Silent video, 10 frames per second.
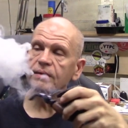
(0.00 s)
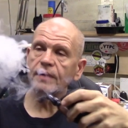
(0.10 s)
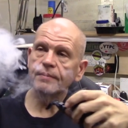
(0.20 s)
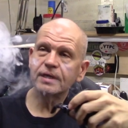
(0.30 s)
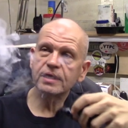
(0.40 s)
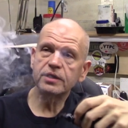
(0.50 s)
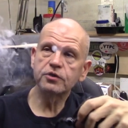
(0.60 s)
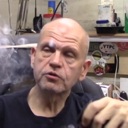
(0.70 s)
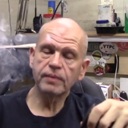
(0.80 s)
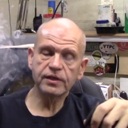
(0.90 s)
A bit
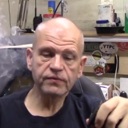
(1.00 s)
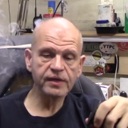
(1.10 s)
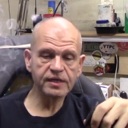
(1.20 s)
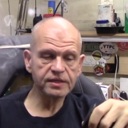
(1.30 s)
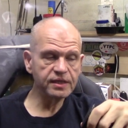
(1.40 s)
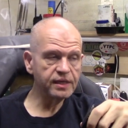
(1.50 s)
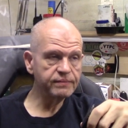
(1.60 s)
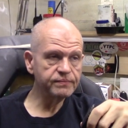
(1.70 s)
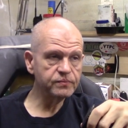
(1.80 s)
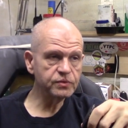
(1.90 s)
hindered by the rain today.
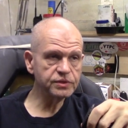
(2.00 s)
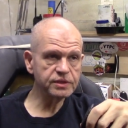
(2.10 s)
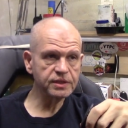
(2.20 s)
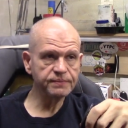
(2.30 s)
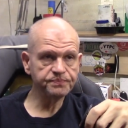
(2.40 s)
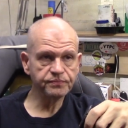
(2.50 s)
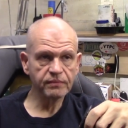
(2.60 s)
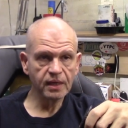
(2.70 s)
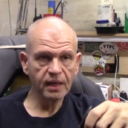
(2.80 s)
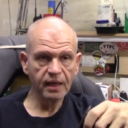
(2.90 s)
We'll see
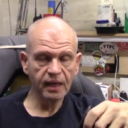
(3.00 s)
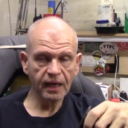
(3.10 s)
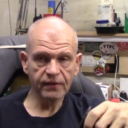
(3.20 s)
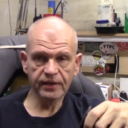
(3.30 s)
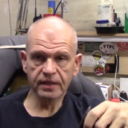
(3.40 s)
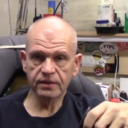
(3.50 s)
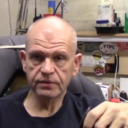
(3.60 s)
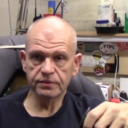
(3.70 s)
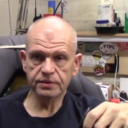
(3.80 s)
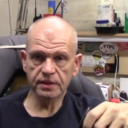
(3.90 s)
how that
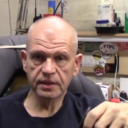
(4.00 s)
goes.